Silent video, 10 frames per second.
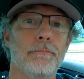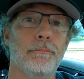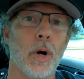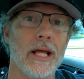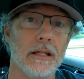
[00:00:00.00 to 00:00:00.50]

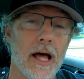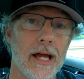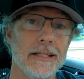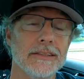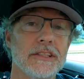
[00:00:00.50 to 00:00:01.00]
brake
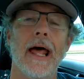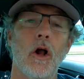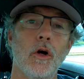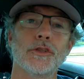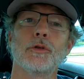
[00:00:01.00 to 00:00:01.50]
lines, and
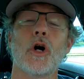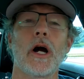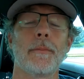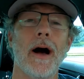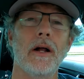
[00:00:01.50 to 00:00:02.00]
I'll also
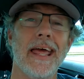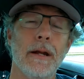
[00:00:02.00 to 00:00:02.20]
talk about